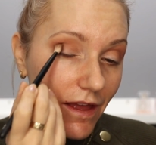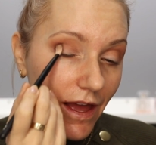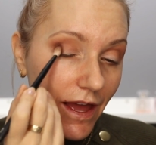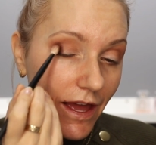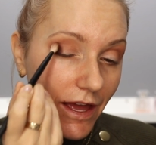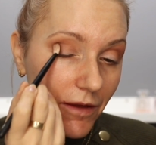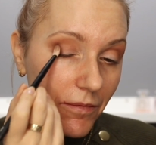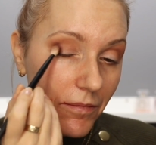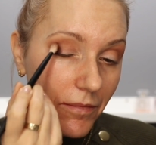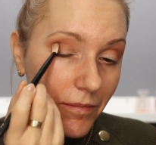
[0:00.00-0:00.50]

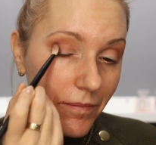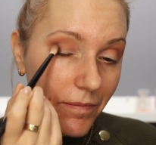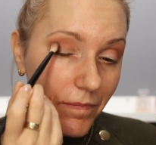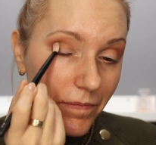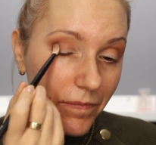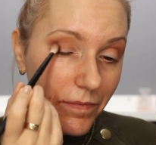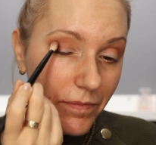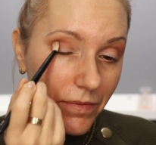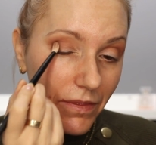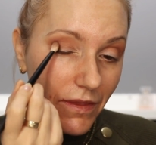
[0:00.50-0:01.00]
But
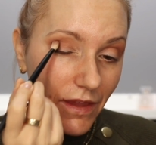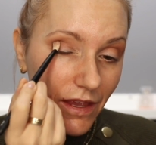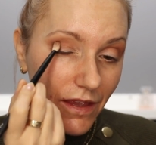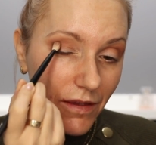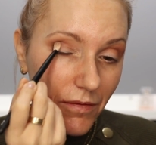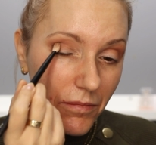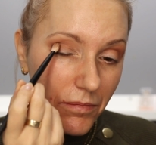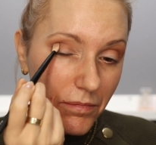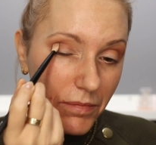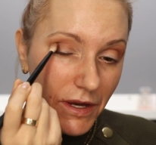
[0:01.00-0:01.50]

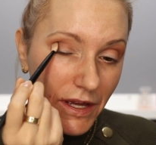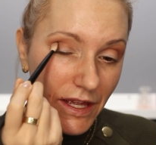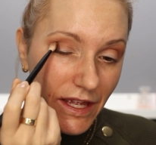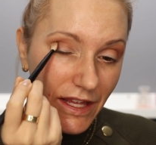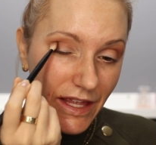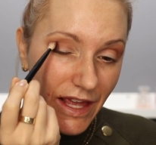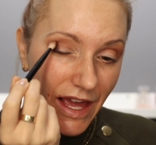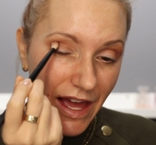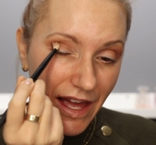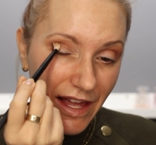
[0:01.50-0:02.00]

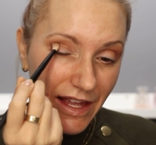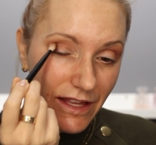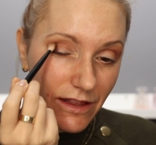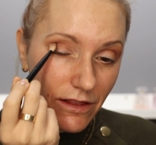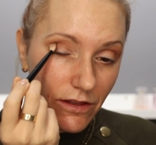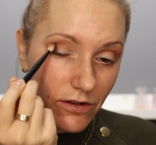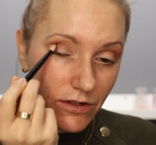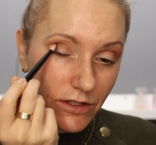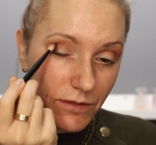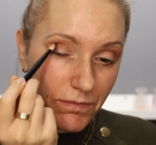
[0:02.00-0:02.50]
yeah, it
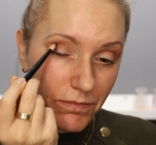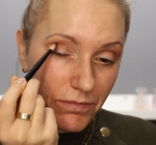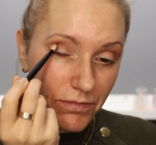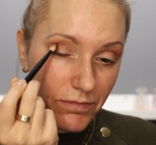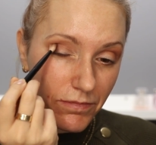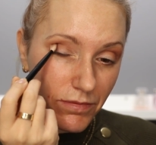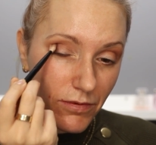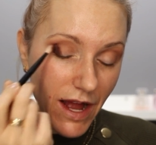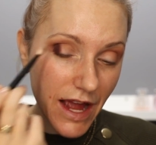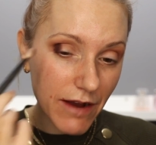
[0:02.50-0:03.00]
looks
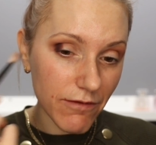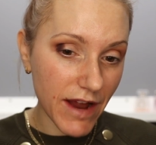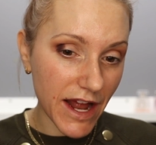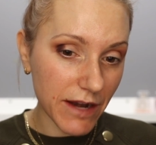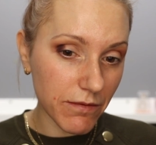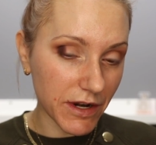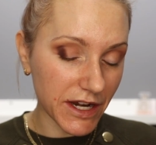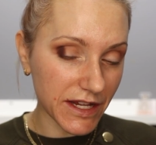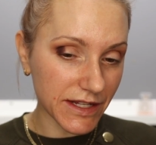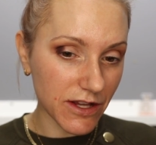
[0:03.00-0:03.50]
bright
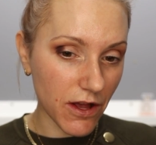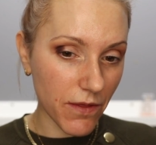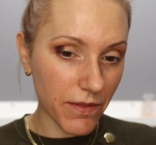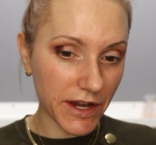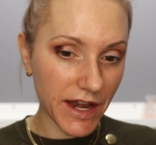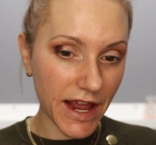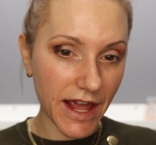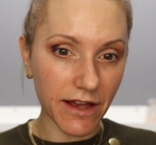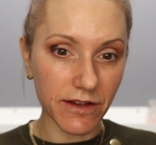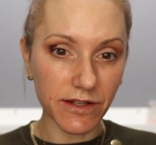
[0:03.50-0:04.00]
red when it's on
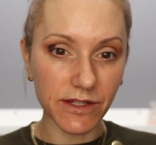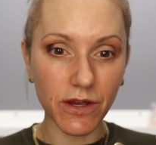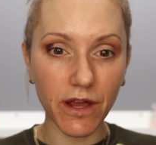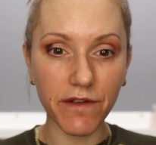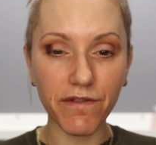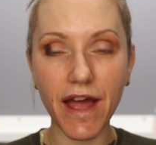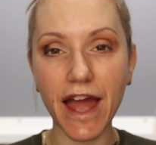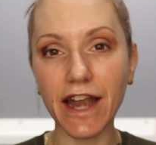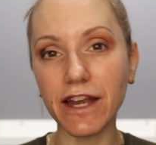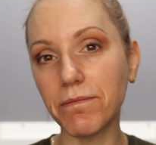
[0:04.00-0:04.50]
the nail. So
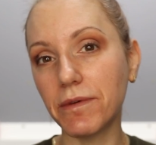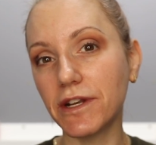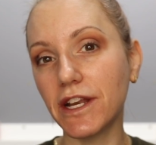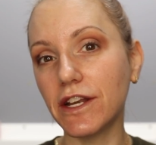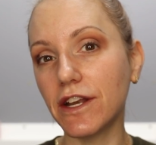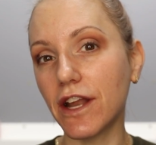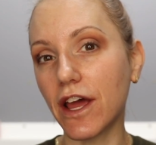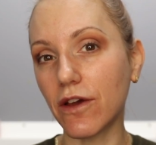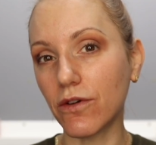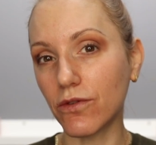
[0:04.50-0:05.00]
if anybody
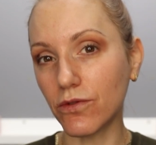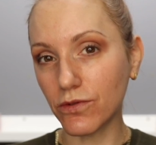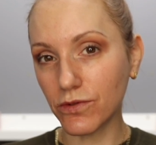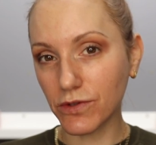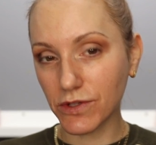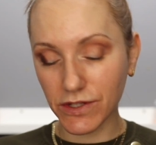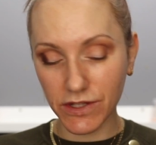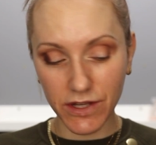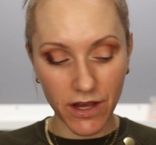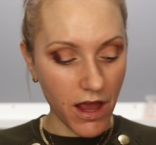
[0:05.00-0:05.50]

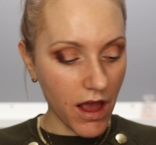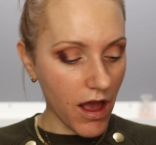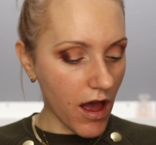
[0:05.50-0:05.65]
knows